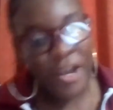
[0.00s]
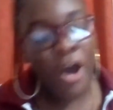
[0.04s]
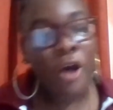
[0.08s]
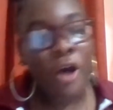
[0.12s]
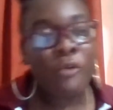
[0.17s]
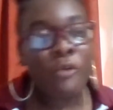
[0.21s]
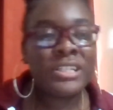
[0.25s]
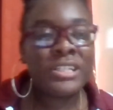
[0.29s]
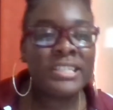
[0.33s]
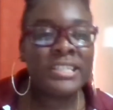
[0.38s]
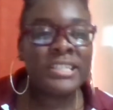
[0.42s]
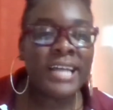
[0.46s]

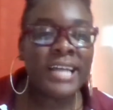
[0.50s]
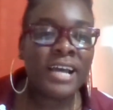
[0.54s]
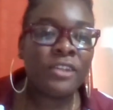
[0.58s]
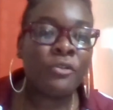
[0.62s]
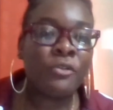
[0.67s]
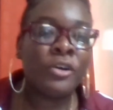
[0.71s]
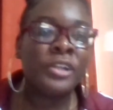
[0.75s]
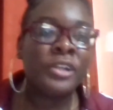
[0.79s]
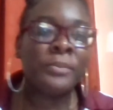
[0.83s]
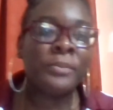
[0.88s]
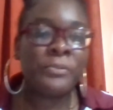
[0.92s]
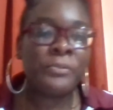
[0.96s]
How we chat?
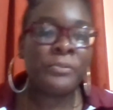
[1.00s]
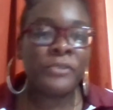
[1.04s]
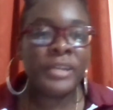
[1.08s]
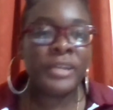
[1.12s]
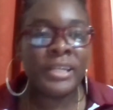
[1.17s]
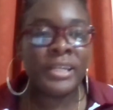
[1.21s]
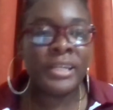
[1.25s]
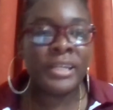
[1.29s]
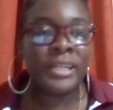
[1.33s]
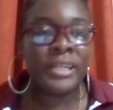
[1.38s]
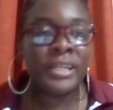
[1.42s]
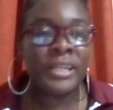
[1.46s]
What the
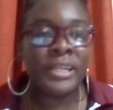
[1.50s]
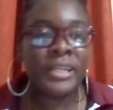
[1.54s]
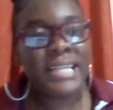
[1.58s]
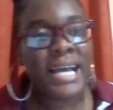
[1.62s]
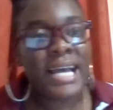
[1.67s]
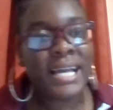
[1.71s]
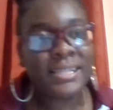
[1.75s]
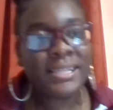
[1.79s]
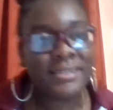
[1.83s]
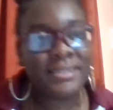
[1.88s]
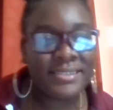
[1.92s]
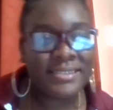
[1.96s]
pre in the
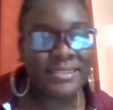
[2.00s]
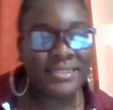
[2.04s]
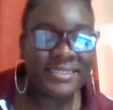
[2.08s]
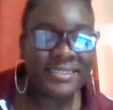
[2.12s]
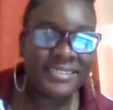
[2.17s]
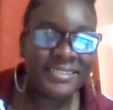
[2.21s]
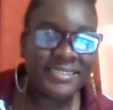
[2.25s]
chat?